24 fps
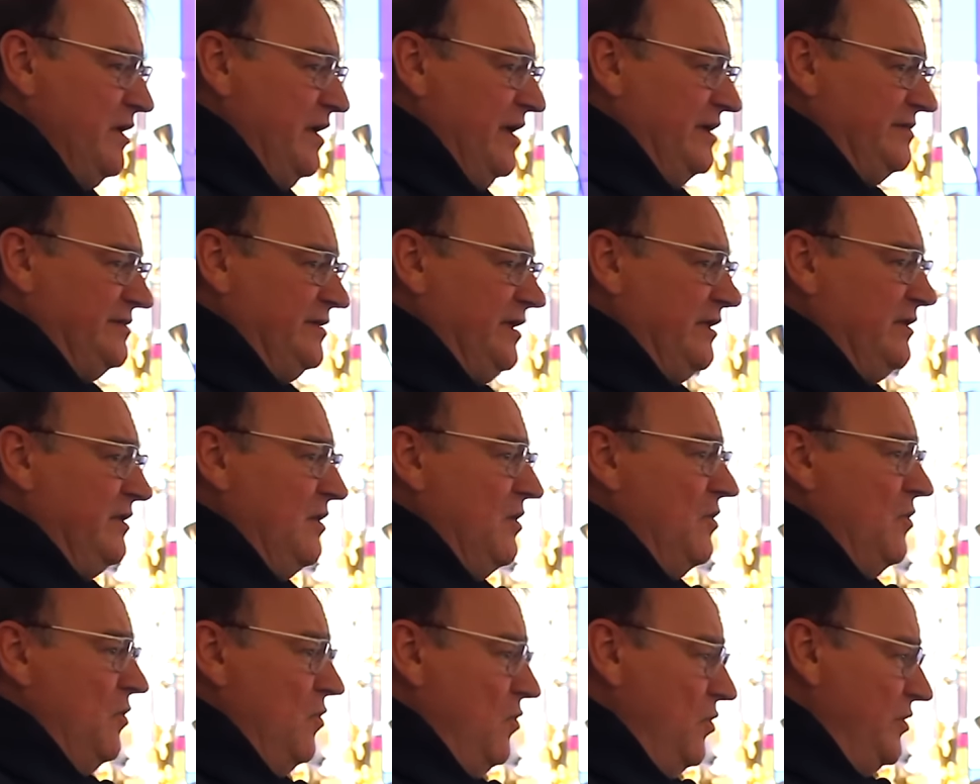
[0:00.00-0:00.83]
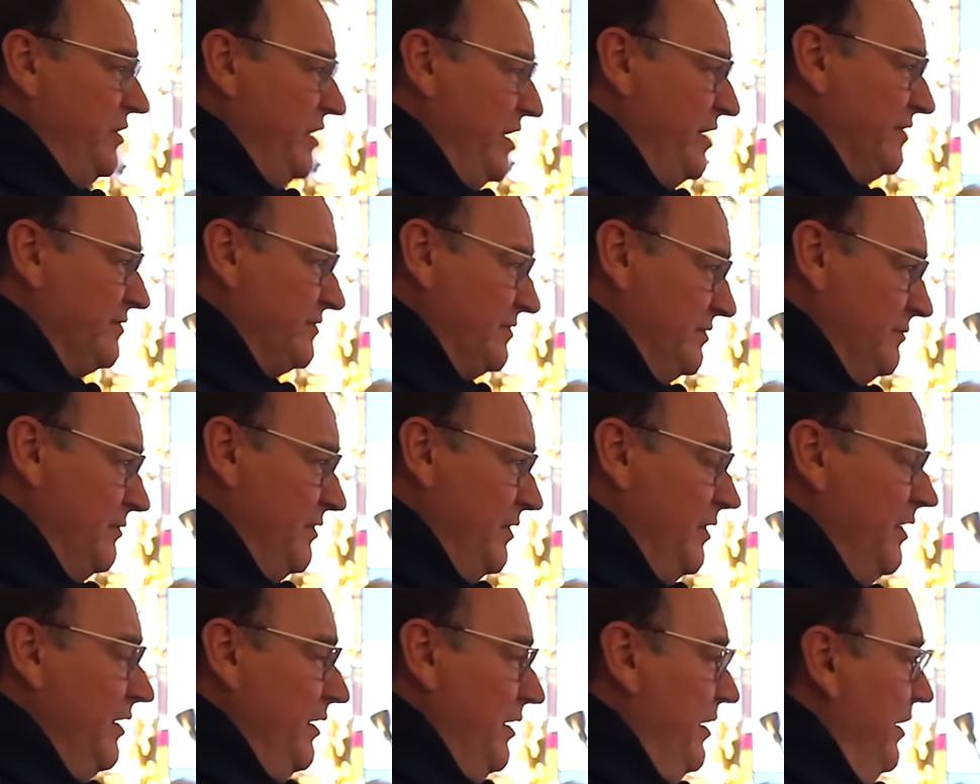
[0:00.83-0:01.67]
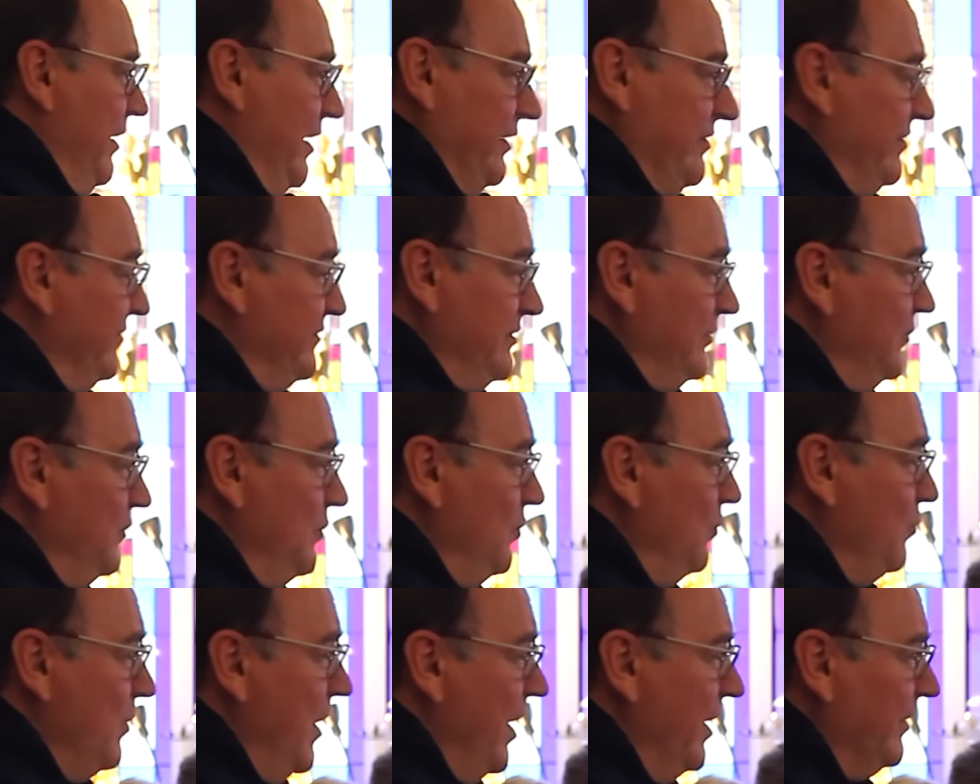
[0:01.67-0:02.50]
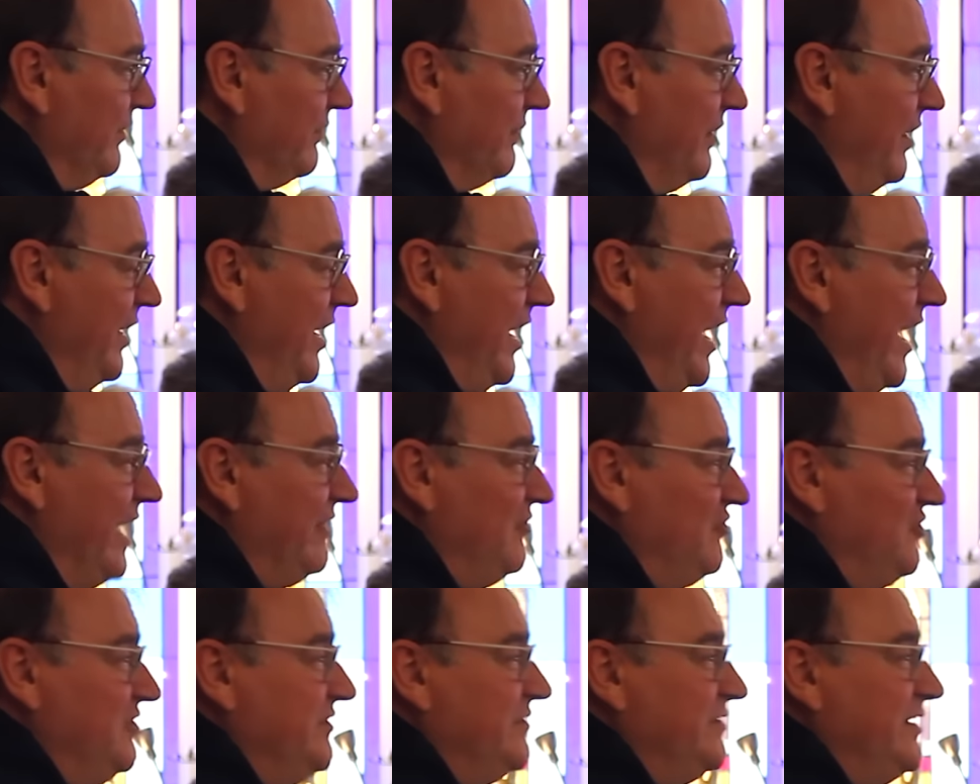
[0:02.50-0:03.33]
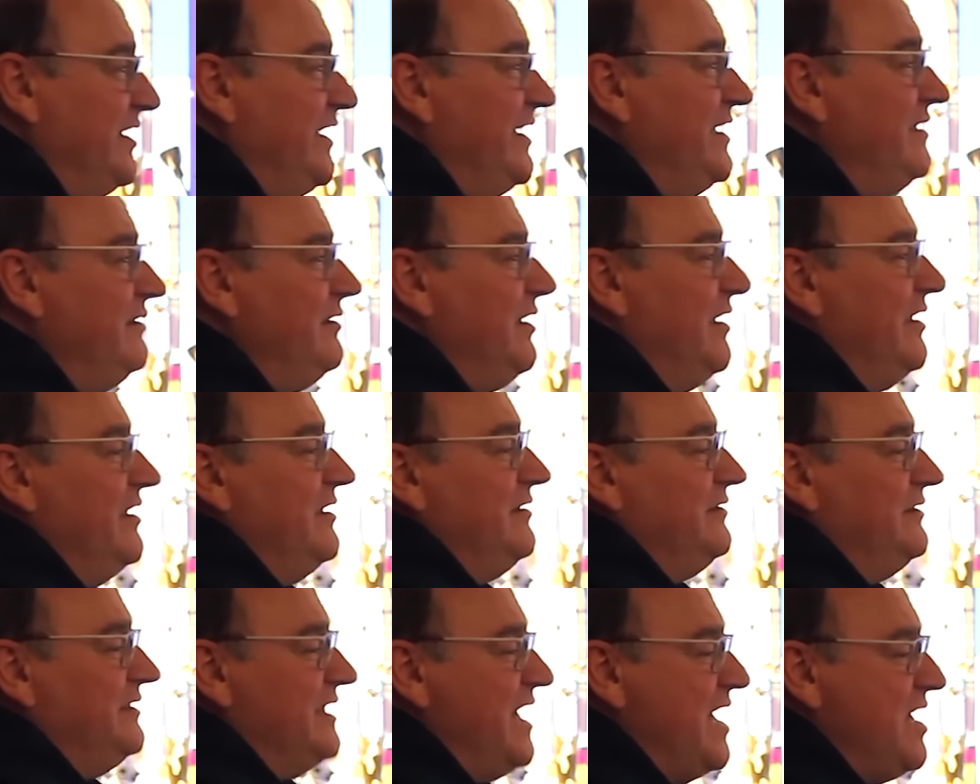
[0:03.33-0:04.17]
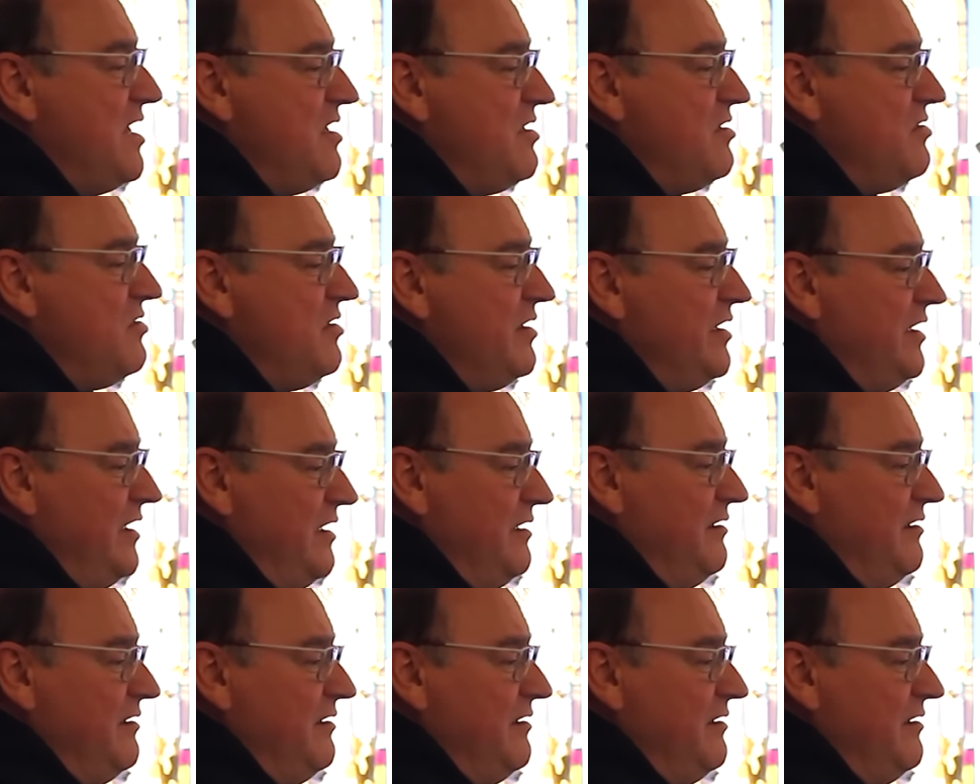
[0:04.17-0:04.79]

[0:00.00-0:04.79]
I said, "Oh, yes, that isn't no what." And she said, "Now,